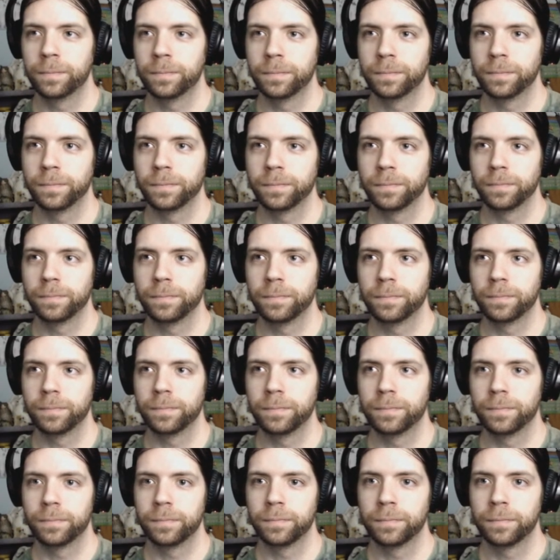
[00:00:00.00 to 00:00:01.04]

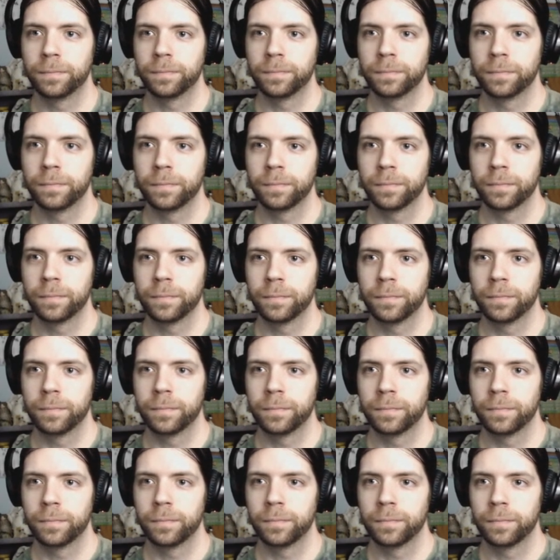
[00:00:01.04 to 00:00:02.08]

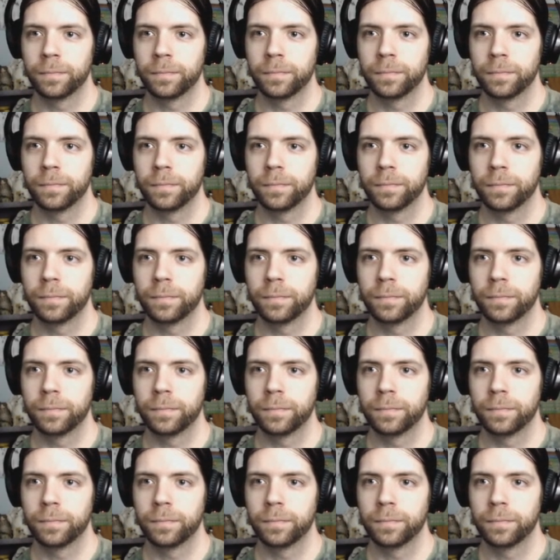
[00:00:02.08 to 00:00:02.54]
(no one is talking)